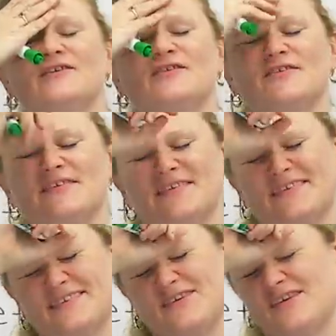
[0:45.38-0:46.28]
it's
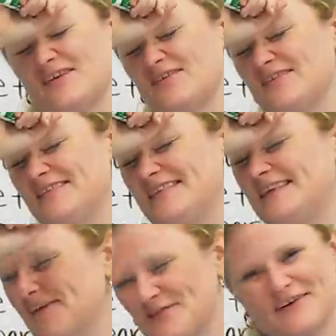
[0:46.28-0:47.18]
just
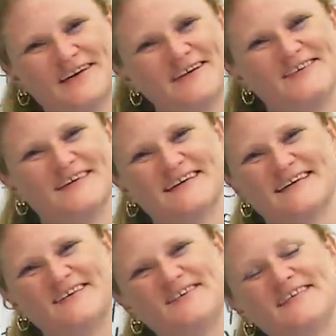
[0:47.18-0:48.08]
different, isn't
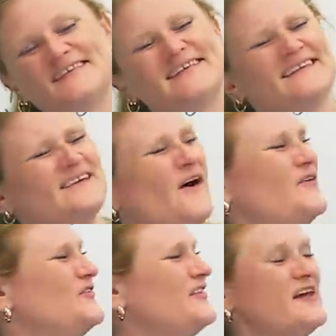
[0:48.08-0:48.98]
it? It's God,
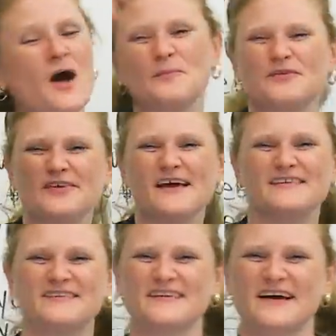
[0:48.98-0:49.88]
oh, it's the
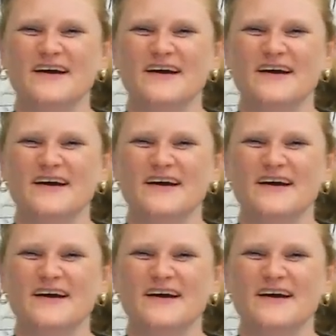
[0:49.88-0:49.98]
opposite.